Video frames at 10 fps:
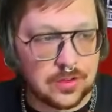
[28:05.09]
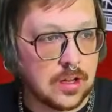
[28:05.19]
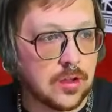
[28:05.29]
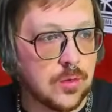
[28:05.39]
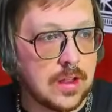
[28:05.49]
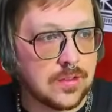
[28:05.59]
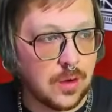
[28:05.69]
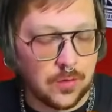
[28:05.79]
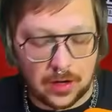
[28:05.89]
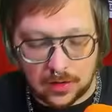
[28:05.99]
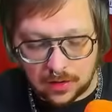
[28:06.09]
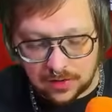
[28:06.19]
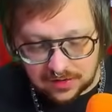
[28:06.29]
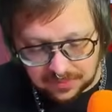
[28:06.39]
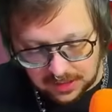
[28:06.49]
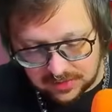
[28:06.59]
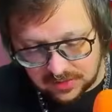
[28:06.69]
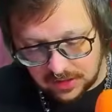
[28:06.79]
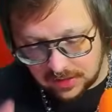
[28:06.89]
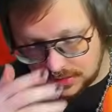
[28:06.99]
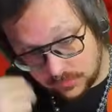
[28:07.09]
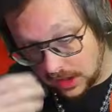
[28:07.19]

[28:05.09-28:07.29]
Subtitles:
and threats over here on this page here.